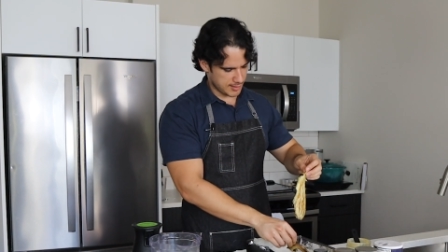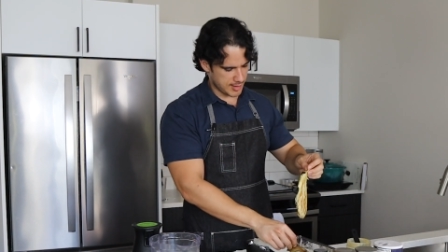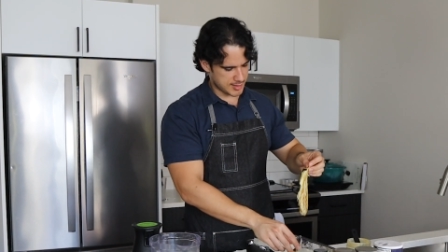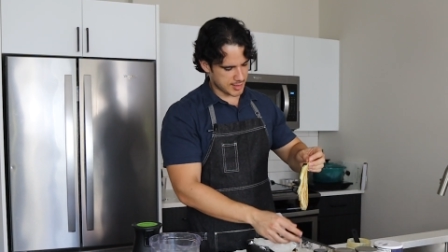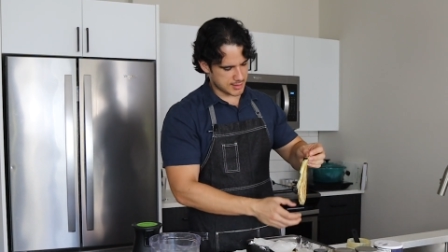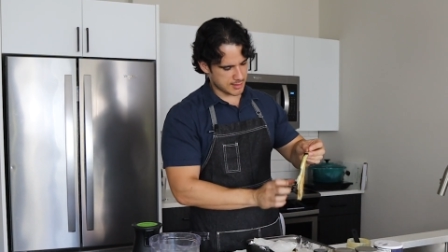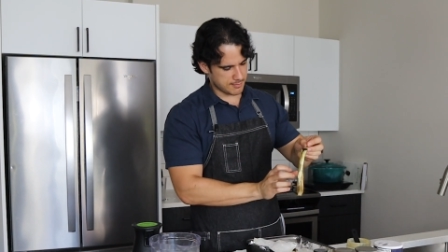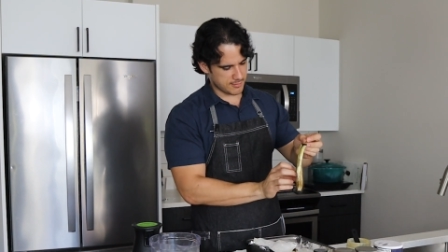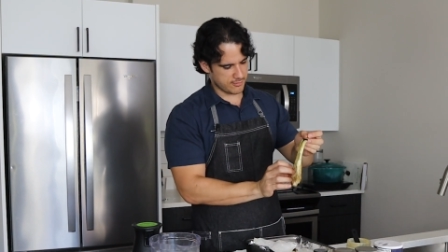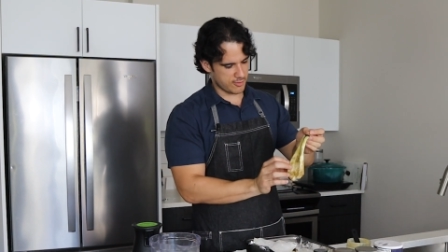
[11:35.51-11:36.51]
Let's get
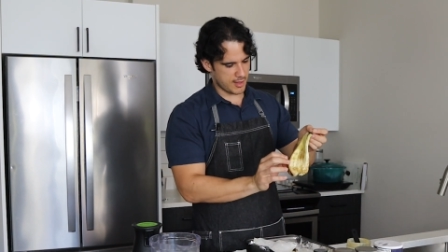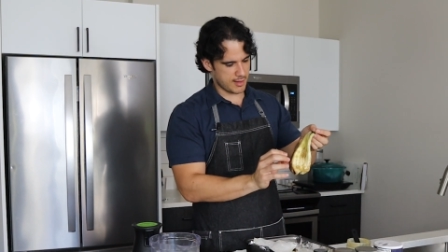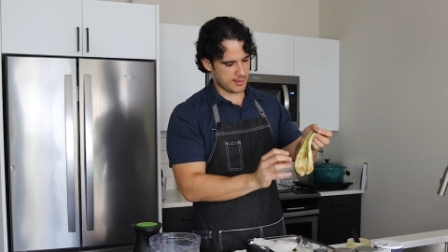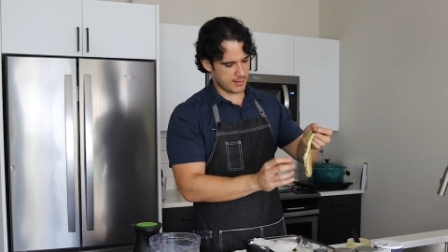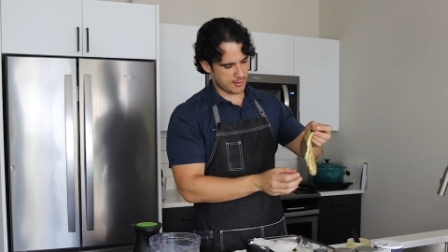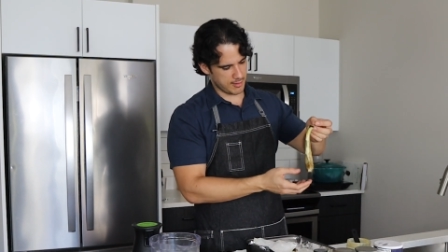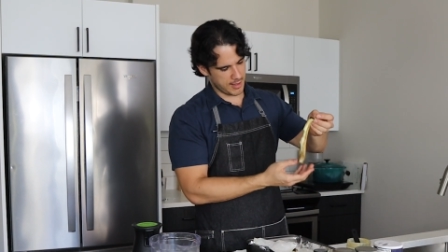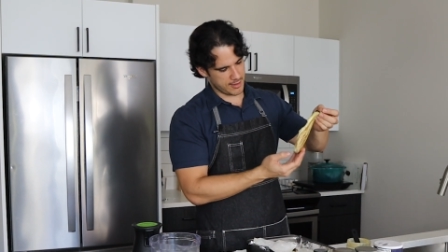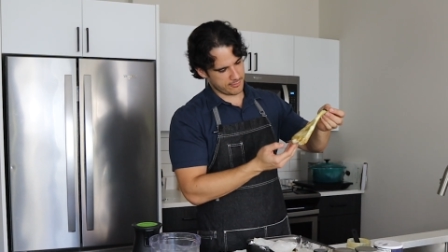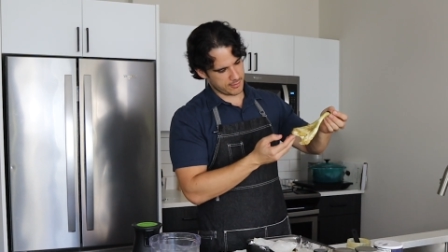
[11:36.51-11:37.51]
some variety in our
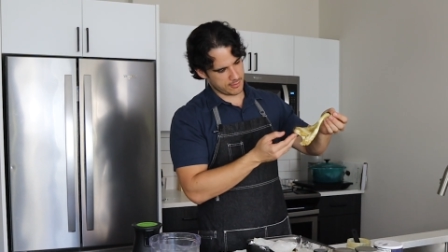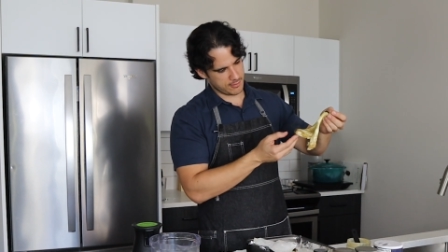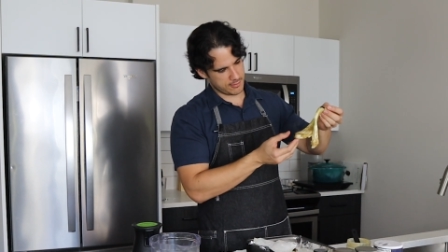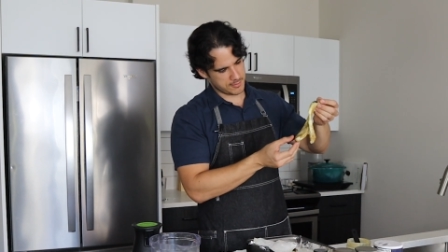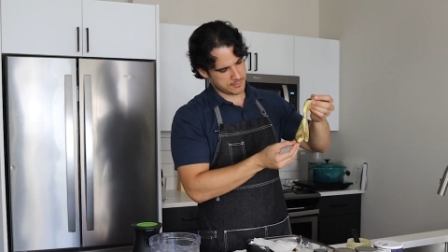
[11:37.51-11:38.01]
life here.